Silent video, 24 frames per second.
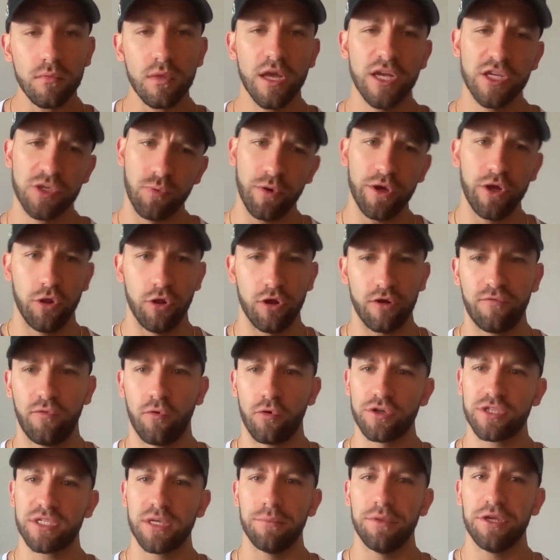is what you look
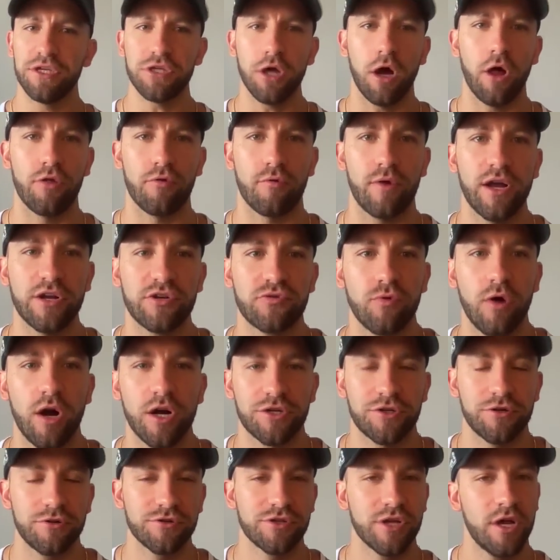for in some of these other edge
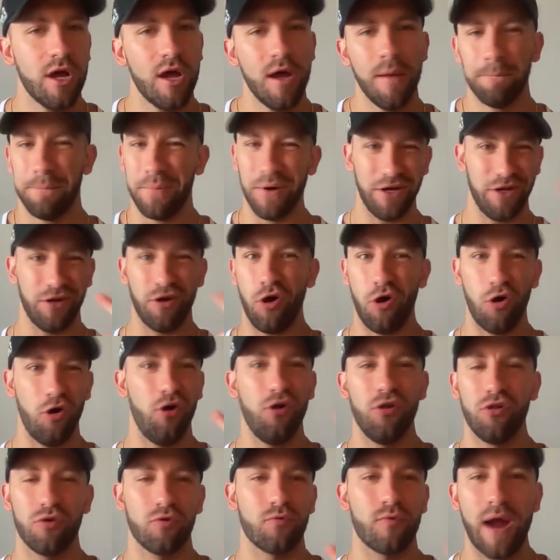rushers, but an
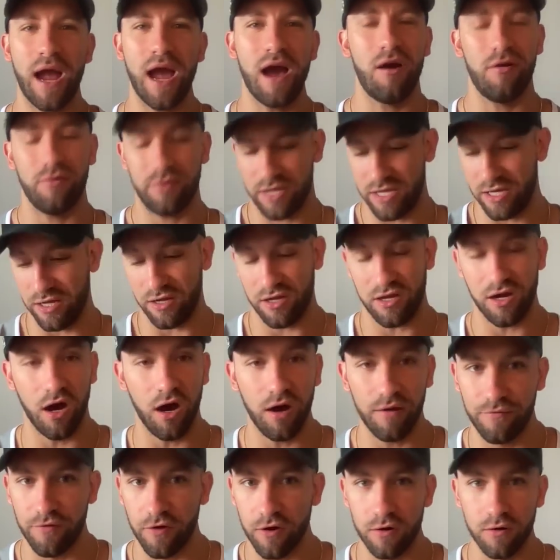all-around can
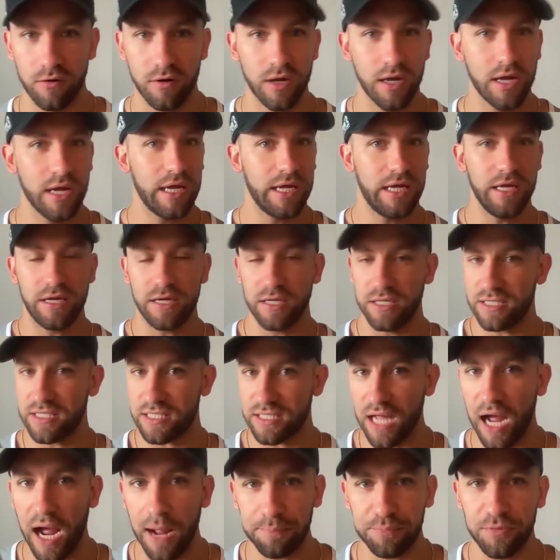cover, he can
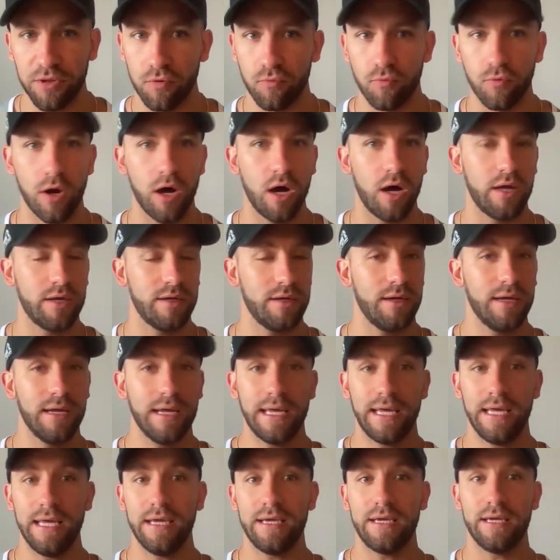stop the run,
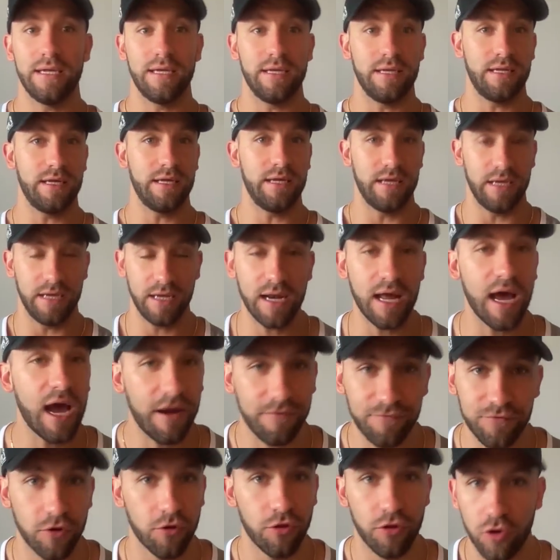he can get
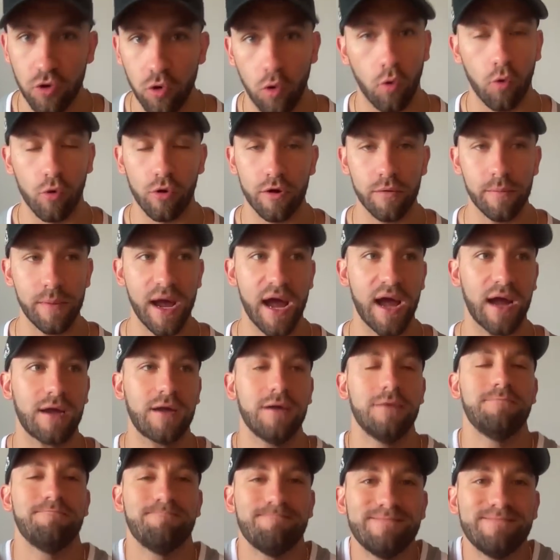after the quarterback.